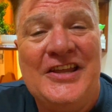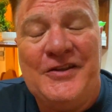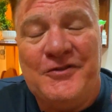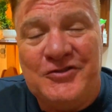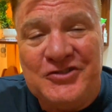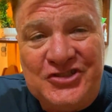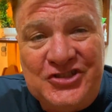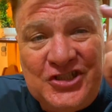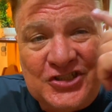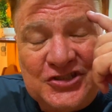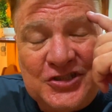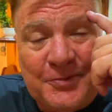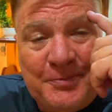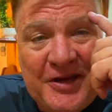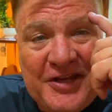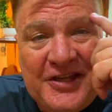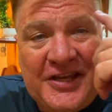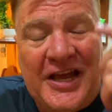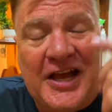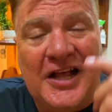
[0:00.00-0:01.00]
It was just the
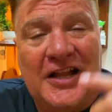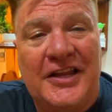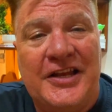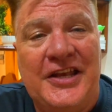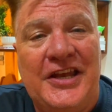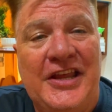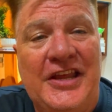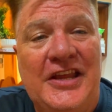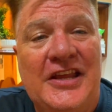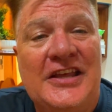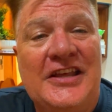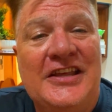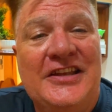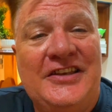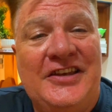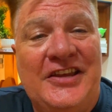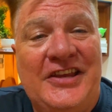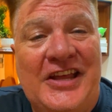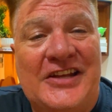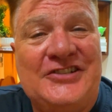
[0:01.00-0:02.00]
mentality
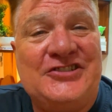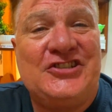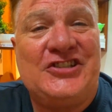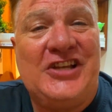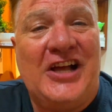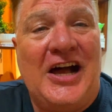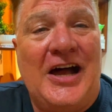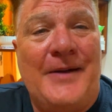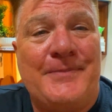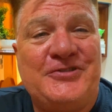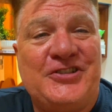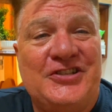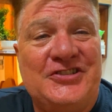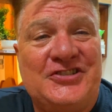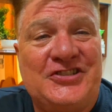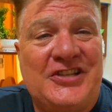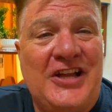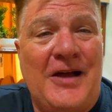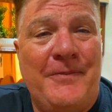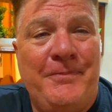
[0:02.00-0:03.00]
to get stops
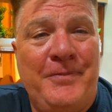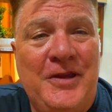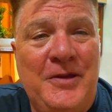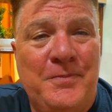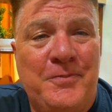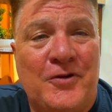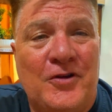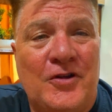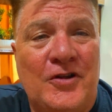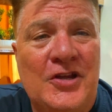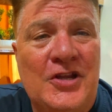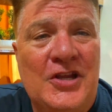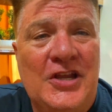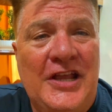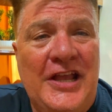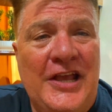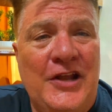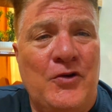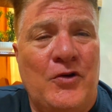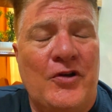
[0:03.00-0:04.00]
and stop people
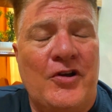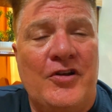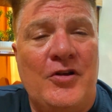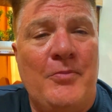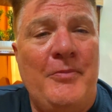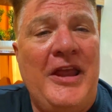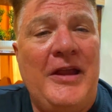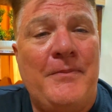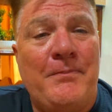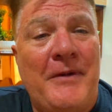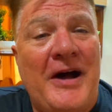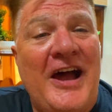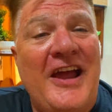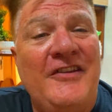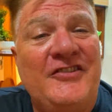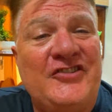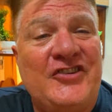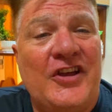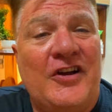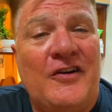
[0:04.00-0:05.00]
in order to make
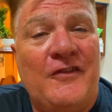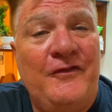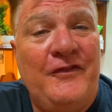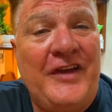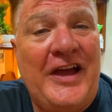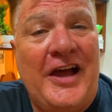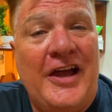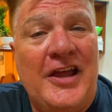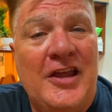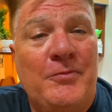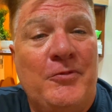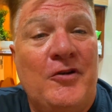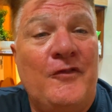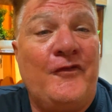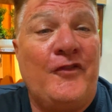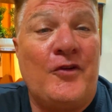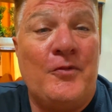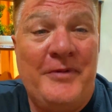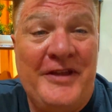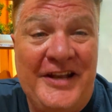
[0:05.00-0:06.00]
myself
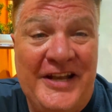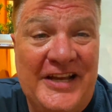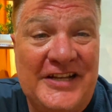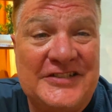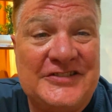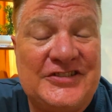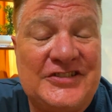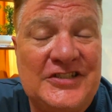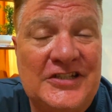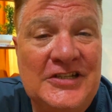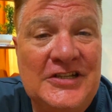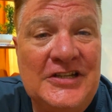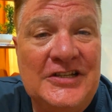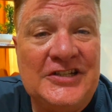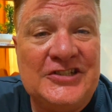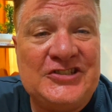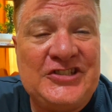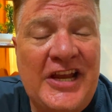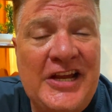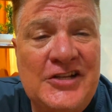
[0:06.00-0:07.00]
valuable for minutes.
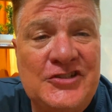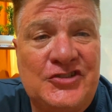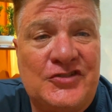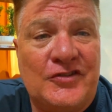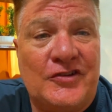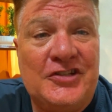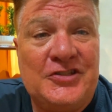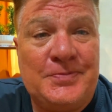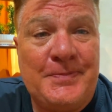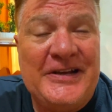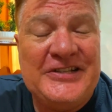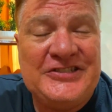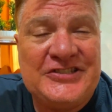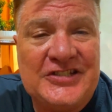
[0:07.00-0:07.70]
The second story is my